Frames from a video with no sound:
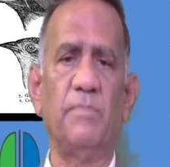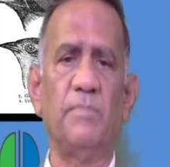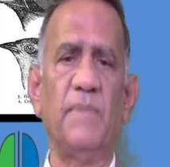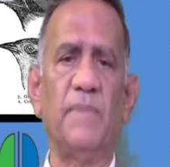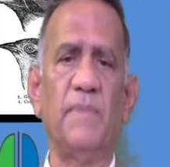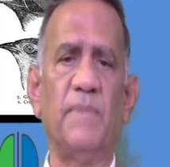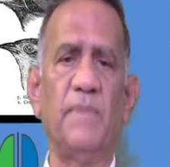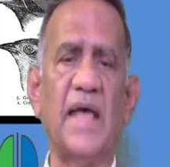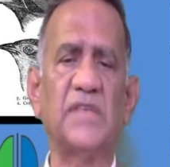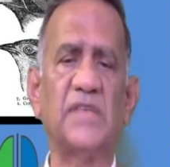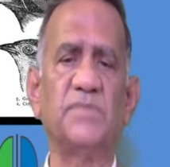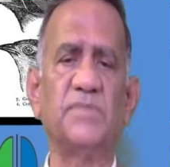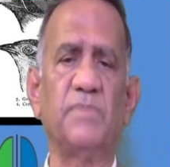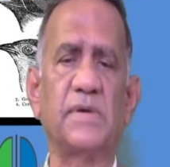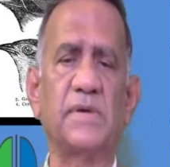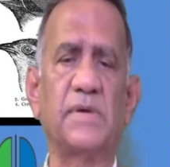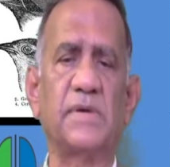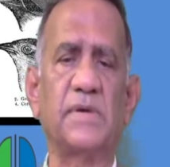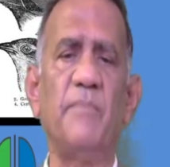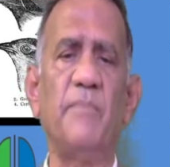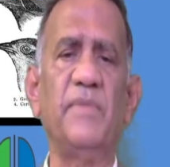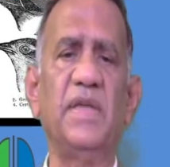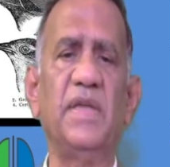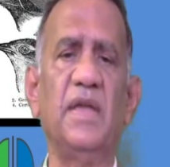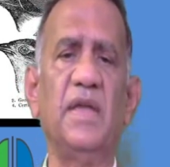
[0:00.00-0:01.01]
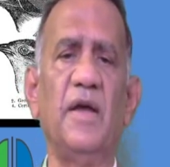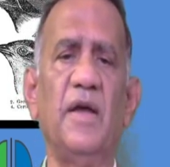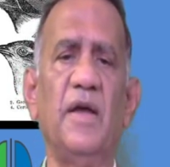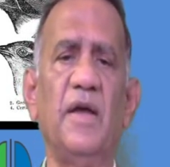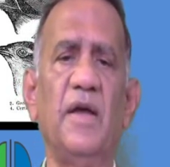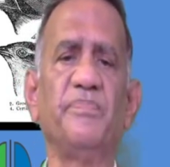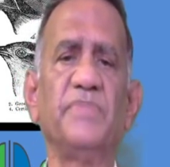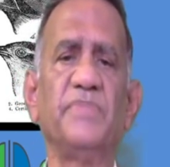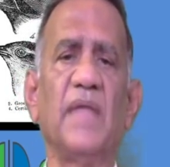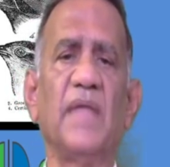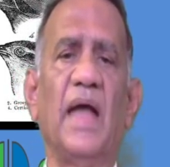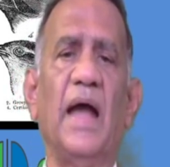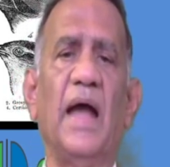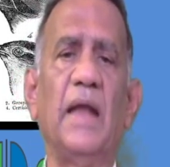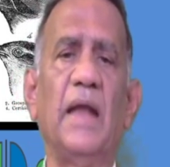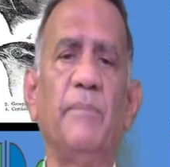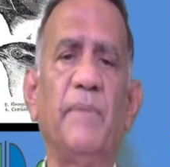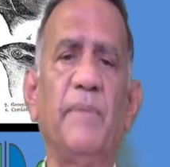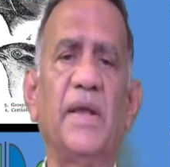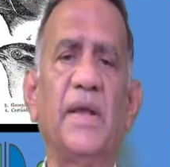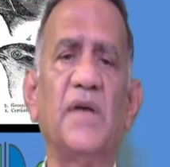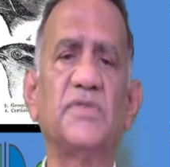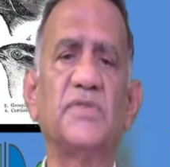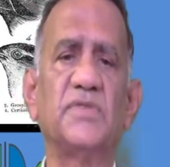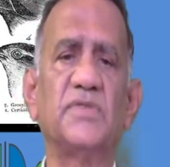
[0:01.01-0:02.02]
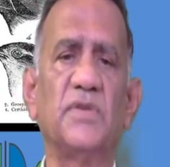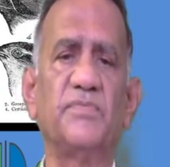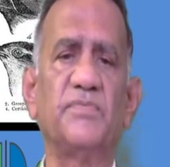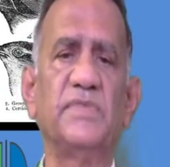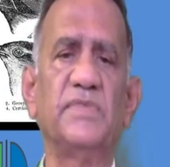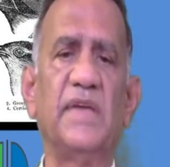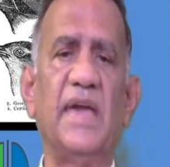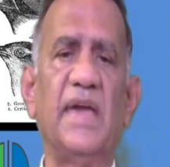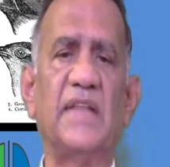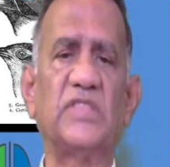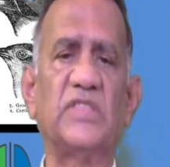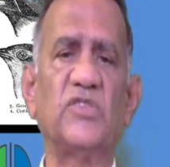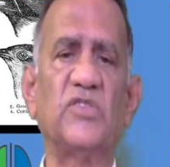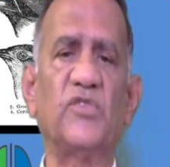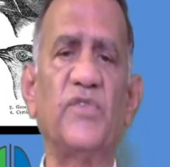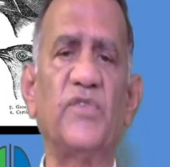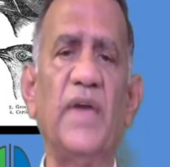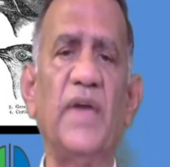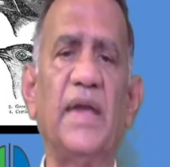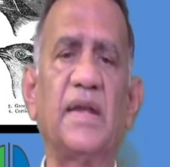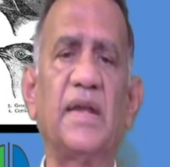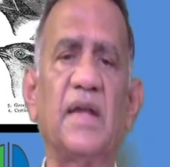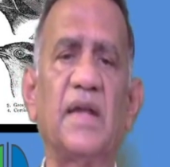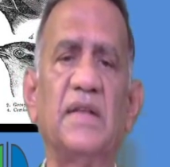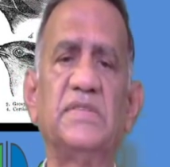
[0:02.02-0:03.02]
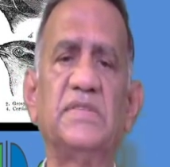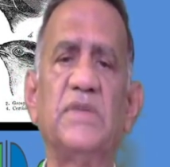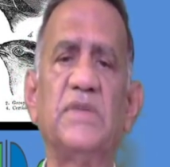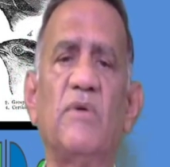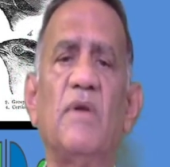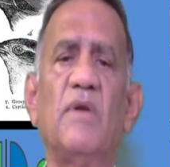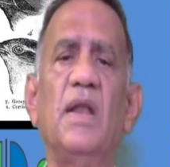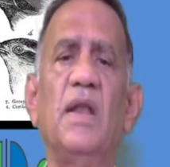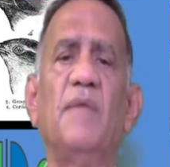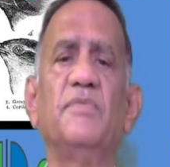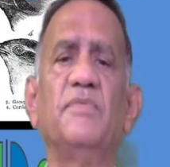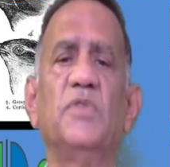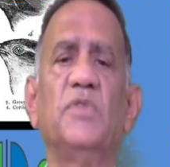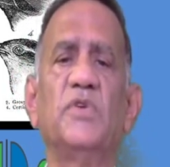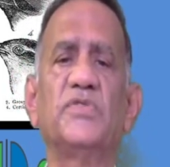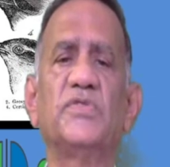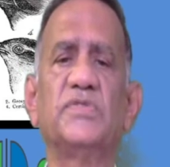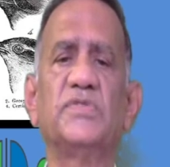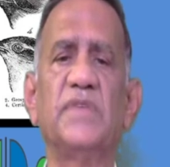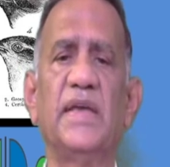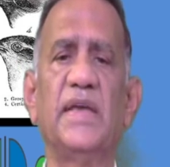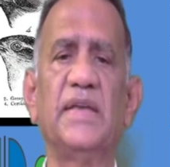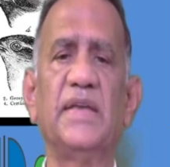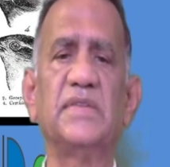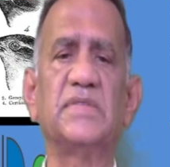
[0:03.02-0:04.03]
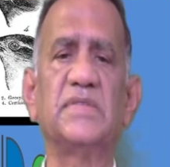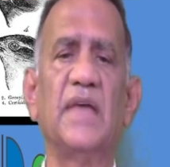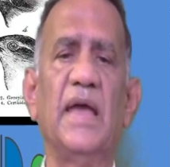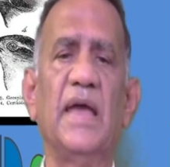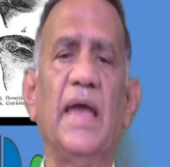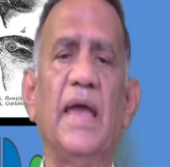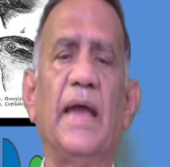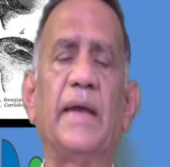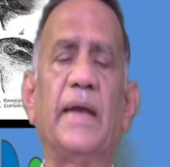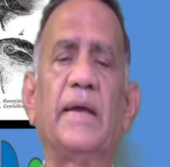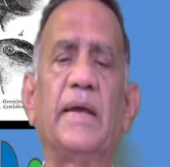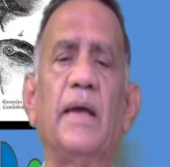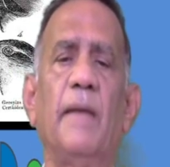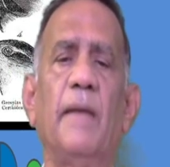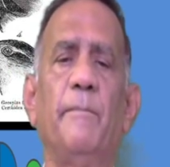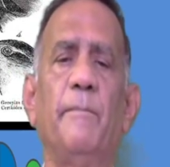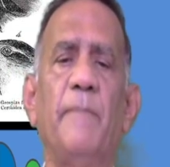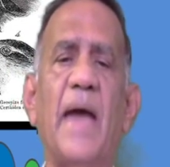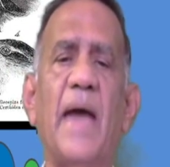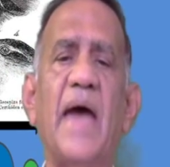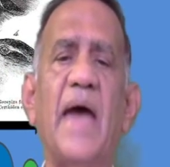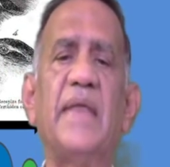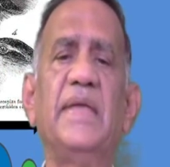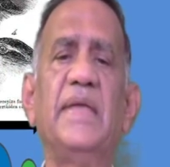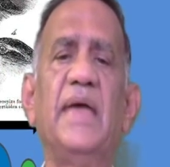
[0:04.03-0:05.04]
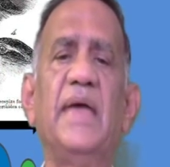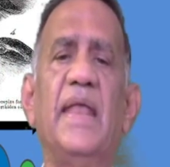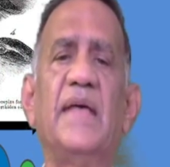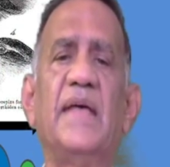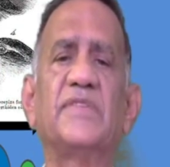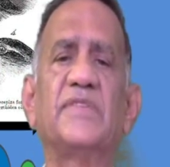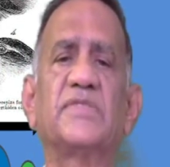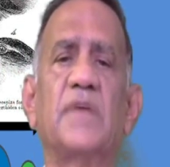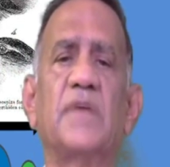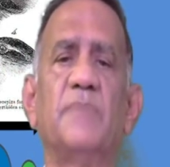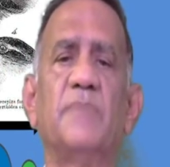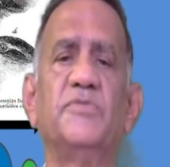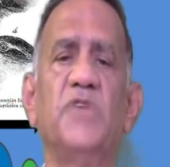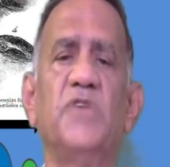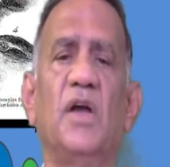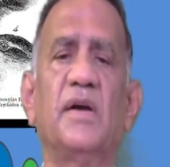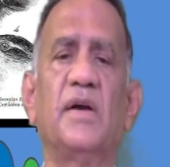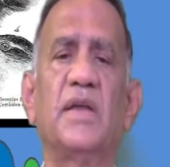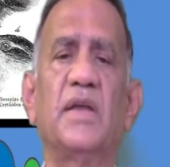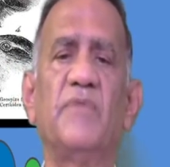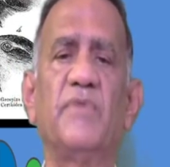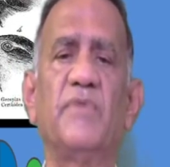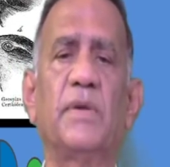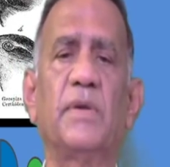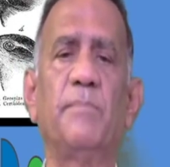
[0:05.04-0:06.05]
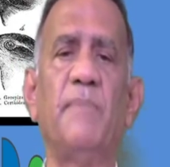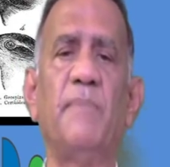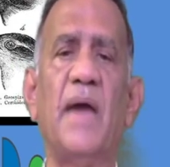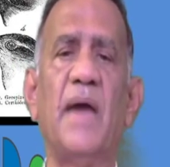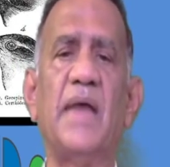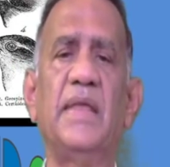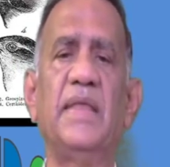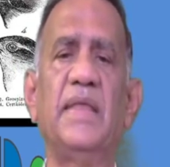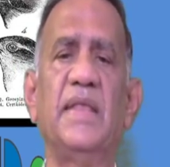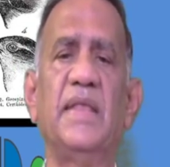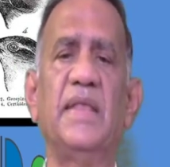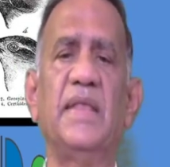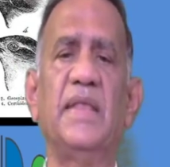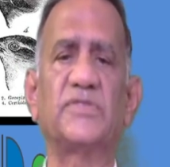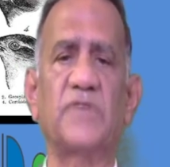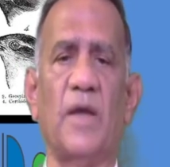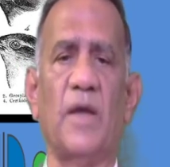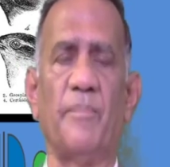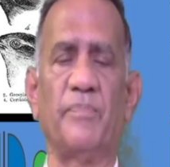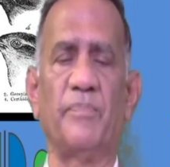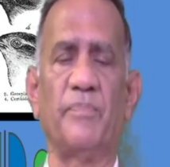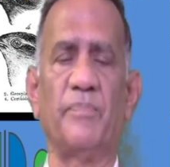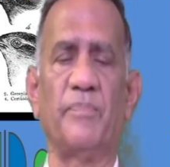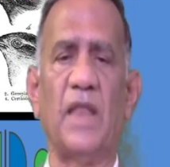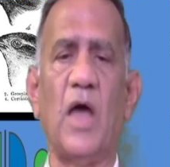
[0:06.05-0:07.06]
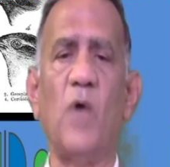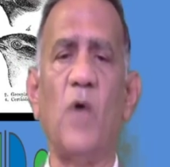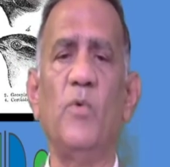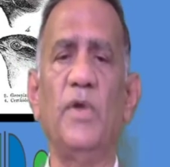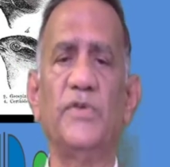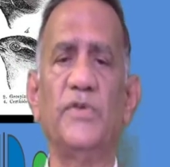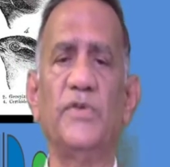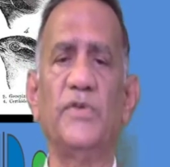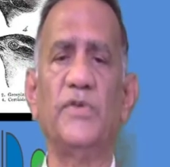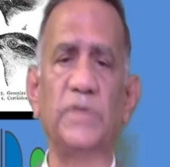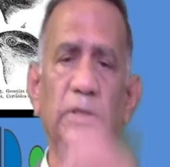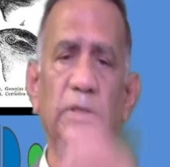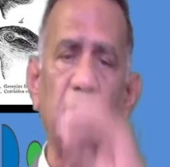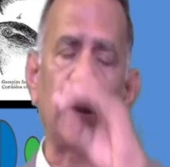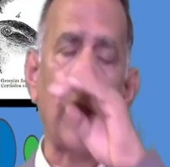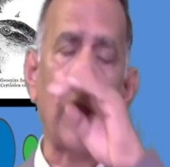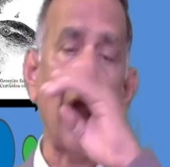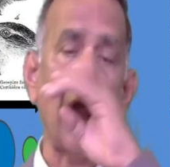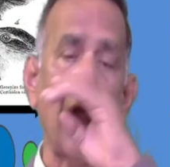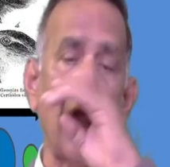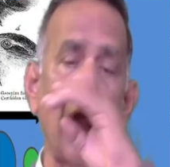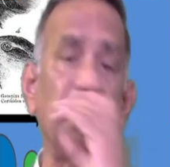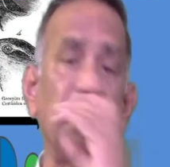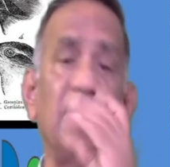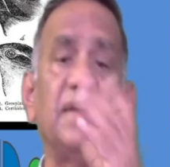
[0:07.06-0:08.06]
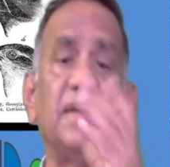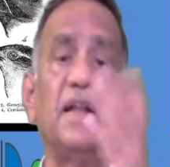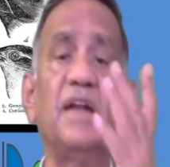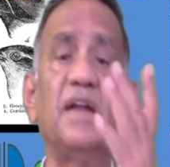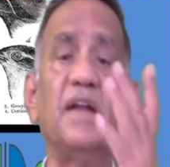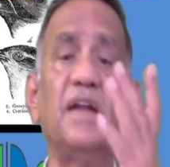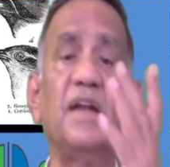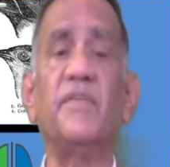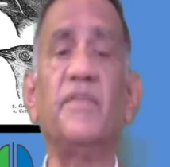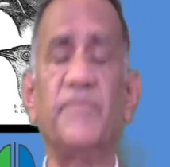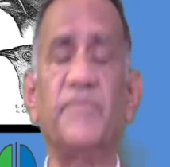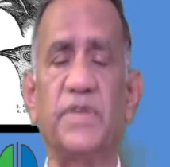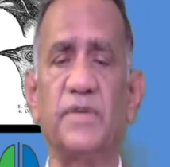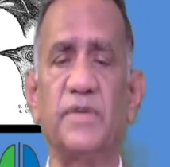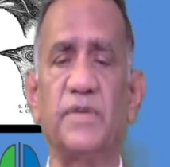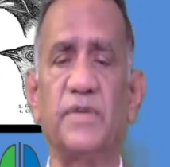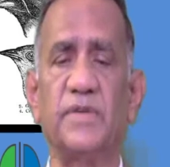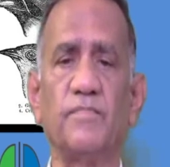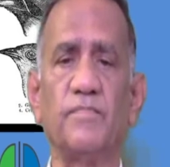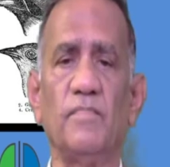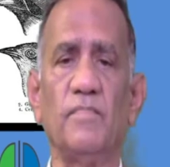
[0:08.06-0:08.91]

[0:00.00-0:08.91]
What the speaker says: bend has come here, and because of the earthquake and several of those things, a barrier has come, geographic barrier has come. Now we have seen the continental drift.